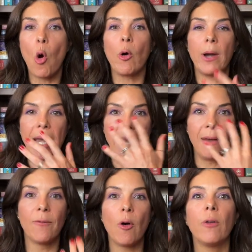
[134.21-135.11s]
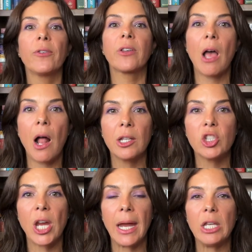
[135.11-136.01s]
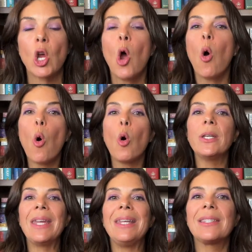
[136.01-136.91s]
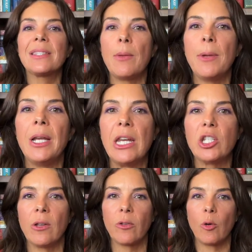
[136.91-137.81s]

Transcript: or it involves color change, or needs stimulation.